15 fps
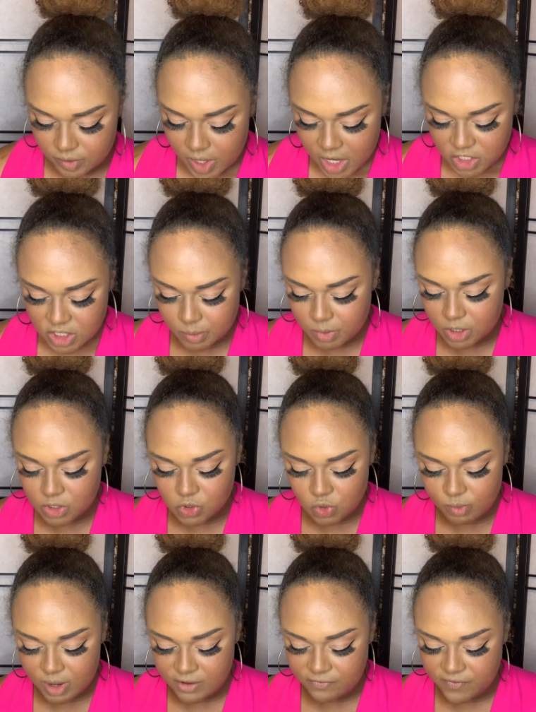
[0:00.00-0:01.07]
So I'm gonna do
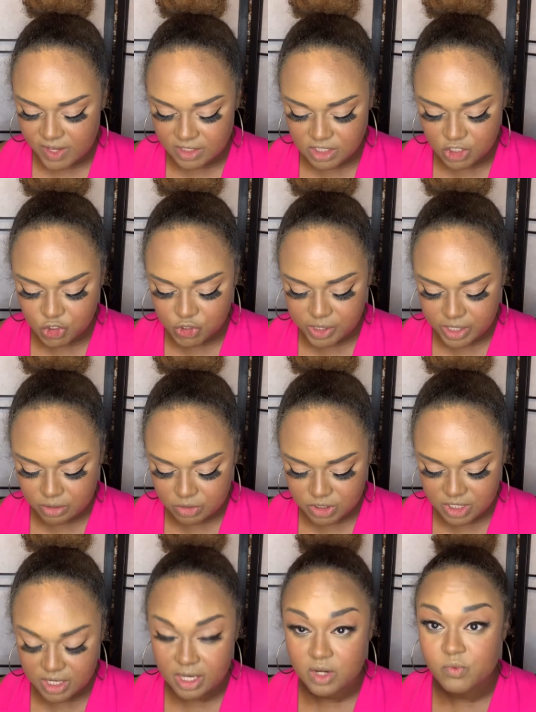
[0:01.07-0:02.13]
my Fenty Trio
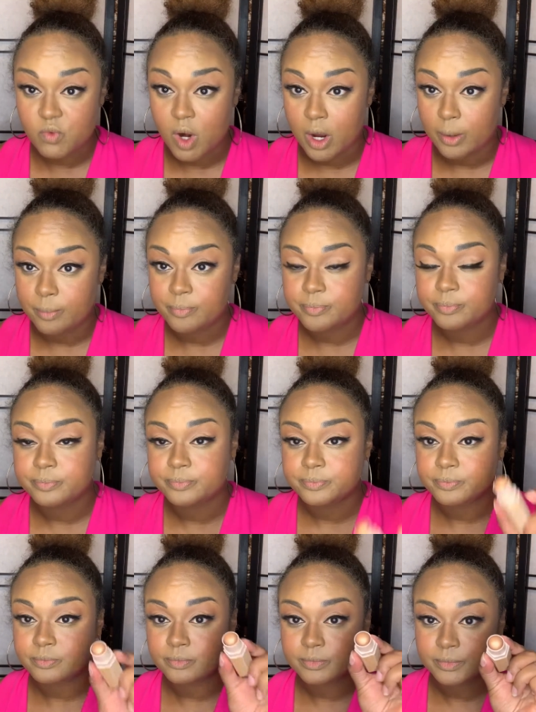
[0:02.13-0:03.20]
Stick in Rum.
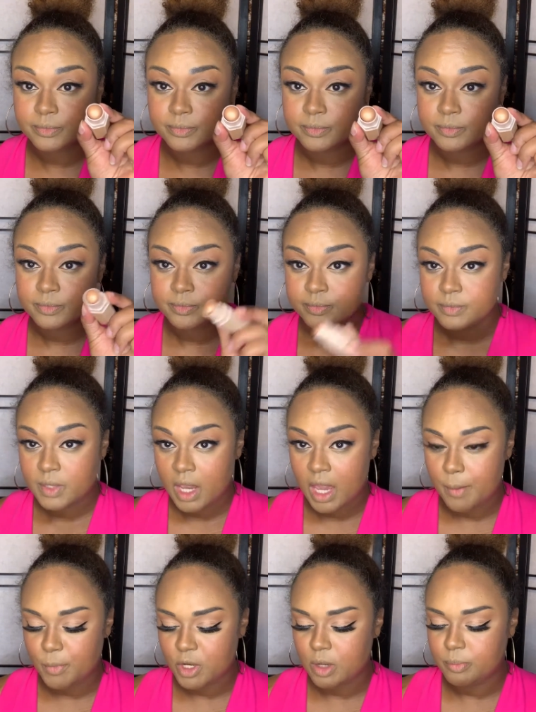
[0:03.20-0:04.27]
And I'm
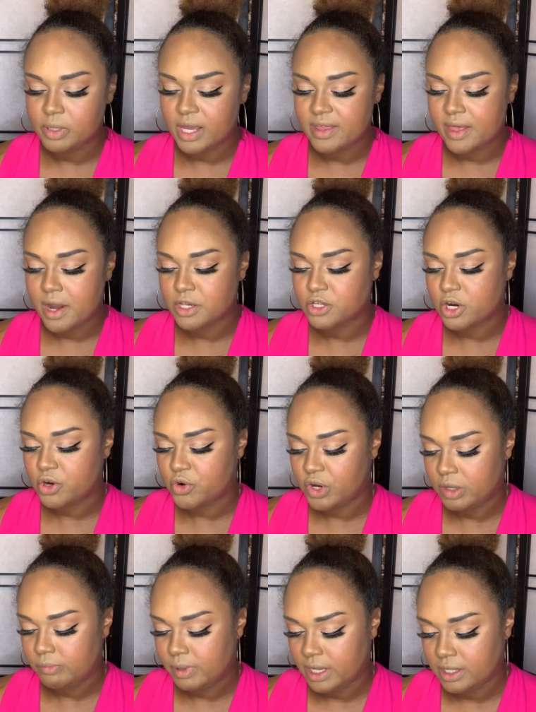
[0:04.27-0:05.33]
gonna apply that as our
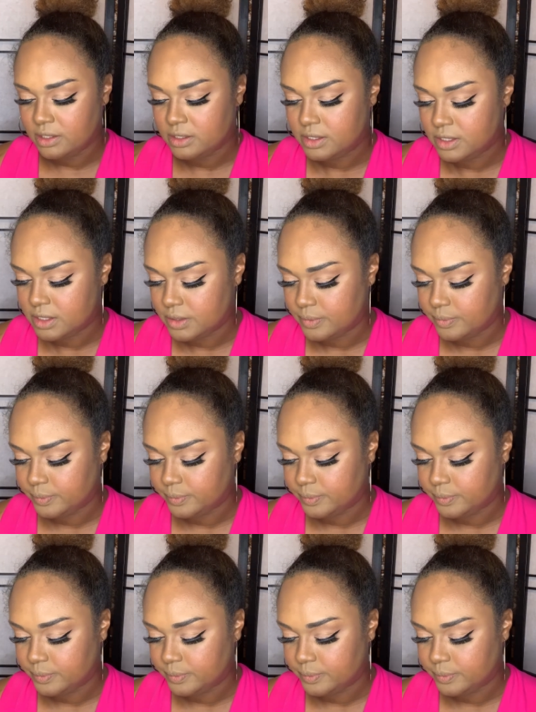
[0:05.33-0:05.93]
cream base.